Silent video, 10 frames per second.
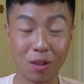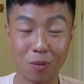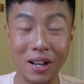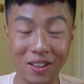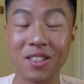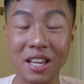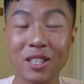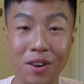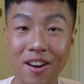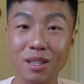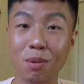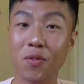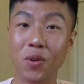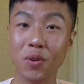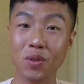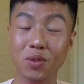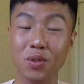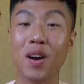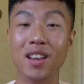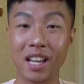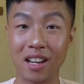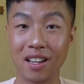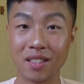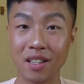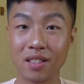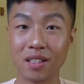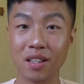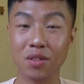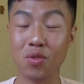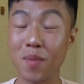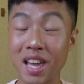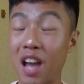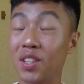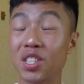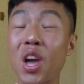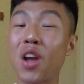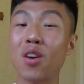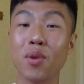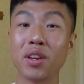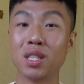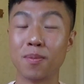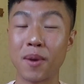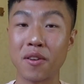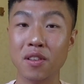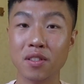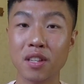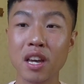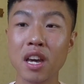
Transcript: really think twice before you do online classes, because you may have a terrible experience.